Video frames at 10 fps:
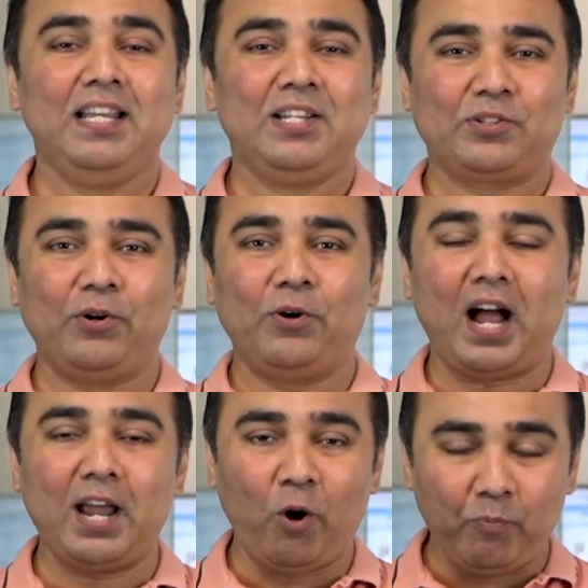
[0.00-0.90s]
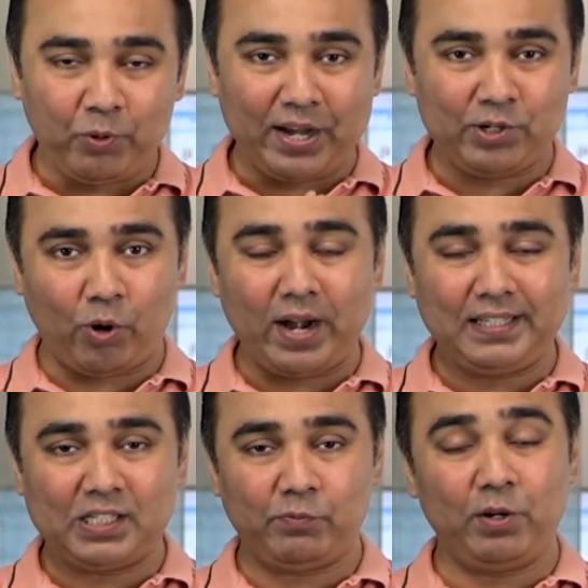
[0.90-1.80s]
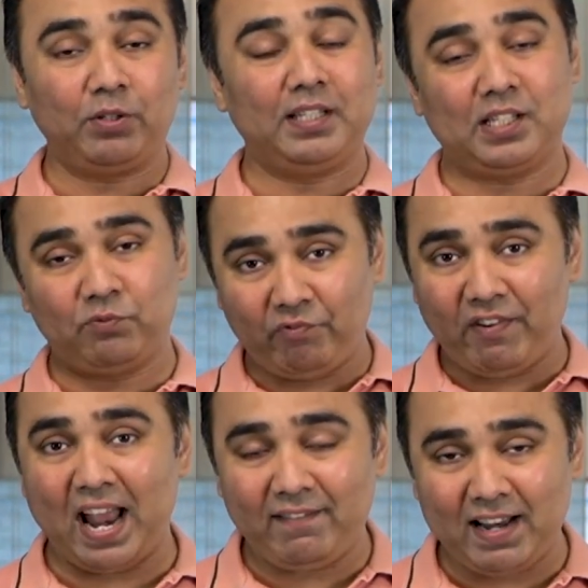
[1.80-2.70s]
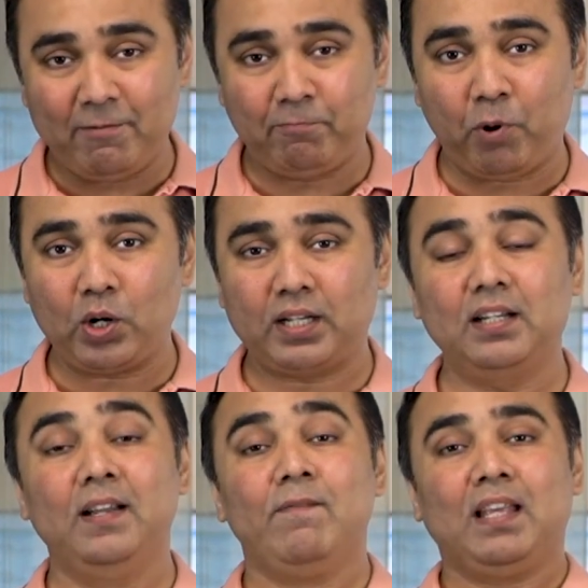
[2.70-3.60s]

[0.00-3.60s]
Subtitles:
So I hope you enjoyed this video. This is very, very important.